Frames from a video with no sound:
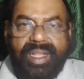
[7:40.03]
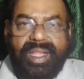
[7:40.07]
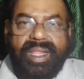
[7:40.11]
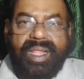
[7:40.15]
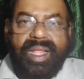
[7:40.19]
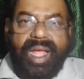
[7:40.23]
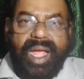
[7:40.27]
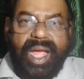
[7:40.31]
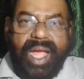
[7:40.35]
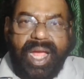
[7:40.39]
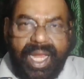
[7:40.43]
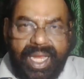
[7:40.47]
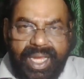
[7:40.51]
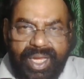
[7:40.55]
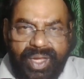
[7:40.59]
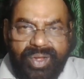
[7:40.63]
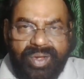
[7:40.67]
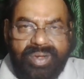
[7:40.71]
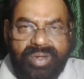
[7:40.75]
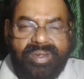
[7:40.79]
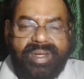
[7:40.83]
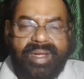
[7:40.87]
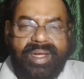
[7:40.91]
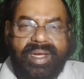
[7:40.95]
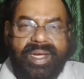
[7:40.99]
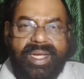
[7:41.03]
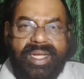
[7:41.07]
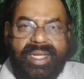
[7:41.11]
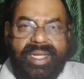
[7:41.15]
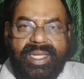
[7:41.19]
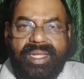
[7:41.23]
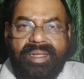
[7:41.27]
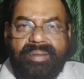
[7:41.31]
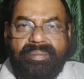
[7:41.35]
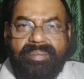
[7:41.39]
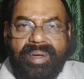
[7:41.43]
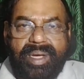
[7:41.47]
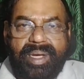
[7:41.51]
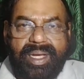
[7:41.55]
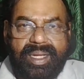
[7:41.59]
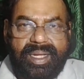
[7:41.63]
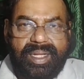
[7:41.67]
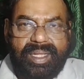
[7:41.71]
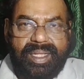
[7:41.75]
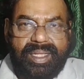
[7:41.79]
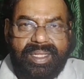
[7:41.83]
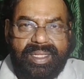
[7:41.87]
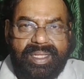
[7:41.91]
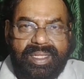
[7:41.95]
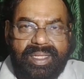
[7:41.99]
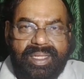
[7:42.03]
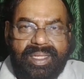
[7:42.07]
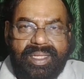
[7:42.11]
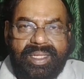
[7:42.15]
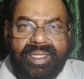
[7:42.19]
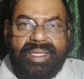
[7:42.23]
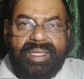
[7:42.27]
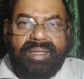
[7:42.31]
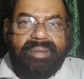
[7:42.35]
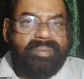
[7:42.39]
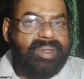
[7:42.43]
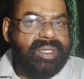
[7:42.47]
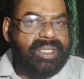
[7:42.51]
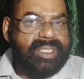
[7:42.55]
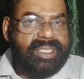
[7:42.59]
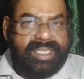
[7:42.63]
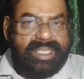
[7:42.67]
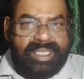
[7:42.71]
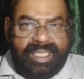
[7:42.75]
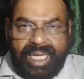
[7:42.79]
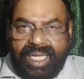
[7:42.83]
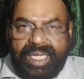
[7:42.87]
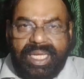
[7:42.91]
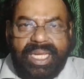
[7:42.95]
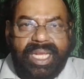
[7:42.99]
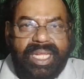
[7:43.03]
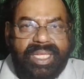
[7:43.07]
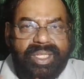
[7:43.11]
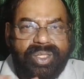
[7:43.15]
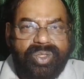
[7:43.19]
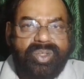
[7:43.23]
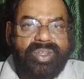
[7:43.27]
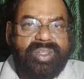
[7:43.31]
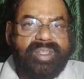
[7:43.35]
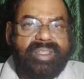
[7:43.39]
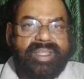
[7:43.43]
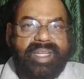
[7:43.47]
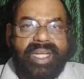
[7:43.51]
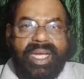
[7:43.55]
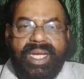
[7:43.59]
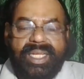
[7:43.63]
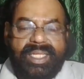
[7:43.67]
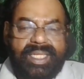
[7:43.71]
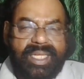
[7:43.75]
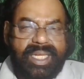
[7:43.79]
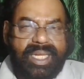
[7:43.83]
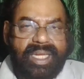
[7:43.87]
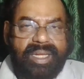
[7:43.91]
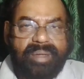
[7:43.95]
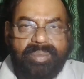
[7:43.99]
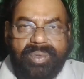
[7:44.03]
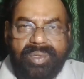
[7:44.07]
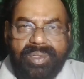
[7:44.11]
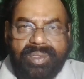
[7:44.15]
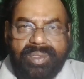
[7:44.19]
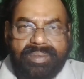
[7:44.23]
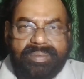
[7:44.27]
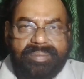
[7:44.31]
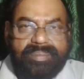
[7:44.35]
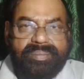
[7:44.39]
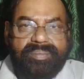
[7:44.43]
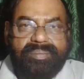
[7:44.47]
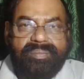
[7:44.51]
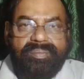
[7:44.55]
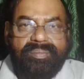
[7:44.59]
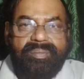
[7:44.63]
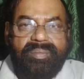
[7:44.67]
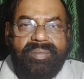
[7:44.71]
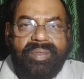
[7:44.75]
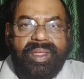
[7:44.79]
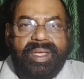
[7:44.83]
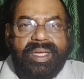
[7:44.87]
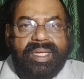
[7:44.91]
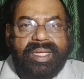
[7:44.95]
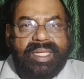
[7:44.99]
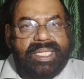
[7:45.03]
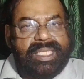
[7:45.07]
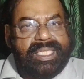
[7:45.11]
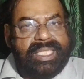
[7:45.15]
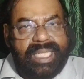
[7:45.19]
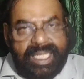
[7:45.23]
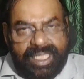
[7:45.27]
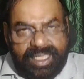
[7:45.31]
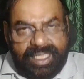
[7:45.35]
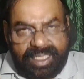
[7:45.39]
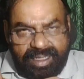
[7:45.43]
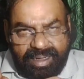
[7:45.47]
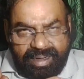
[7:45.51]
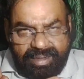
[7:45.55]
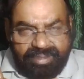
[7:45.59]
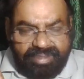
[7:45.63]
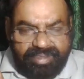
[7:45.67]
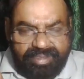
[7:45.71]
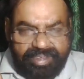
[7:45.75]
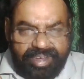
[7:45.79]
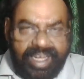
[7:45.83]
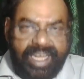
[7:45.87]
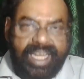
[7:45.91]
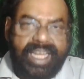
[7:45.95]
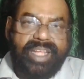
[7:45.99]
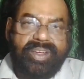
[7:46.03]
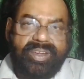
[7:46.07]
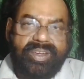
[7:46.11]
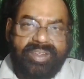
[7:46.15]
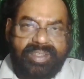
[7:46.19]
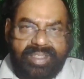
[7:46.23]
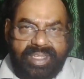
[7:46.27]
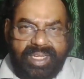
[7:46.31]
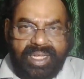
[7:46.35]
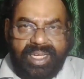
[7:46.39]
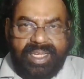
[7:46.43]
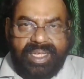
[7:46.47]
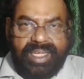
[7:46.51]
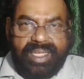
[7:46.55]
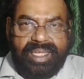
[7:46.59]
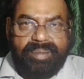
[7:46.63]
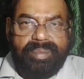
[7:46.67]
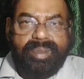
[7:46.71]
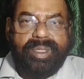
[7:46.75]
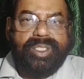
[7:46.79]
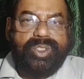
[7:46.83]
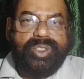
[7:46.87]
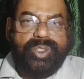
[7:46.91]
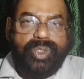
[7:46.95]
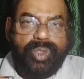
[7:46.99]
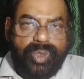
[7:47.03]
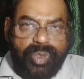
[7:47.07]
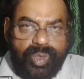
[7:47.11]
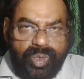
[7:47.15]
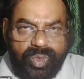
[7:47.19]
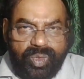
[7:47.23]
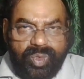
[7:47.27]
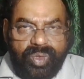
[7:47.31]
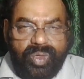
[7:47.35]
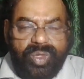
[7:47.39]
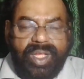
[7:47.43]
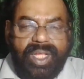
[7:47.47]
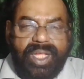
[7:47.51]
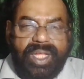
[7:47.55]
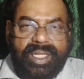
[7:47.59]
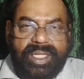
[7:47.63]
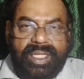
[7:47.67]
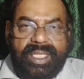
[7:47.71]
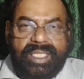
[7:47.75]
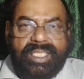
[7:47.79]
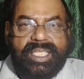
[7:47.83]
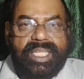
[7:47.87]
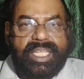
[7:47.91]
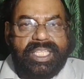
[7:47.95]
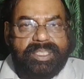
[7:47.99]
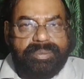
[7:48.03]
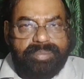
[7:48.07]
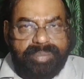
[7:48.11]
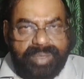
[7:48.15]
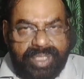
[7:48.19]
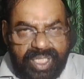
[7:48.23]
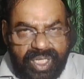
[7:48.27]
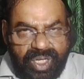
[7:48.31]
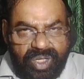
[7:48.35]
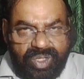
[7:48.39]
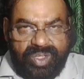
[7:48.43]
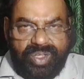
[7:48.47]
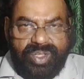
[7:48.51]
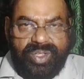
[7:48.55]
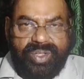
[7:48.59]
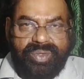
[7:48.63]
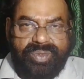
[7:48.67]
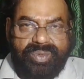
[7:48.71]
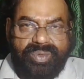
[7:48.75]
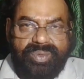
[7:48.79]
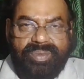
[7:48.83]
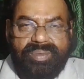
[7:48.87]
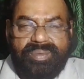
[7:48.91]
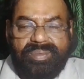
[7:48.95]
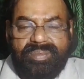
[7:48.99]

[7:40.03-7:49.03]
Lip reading: and you are targeting Bharat. Because China you don't target anymore. Russia is not really your target because you know Russia is beyond you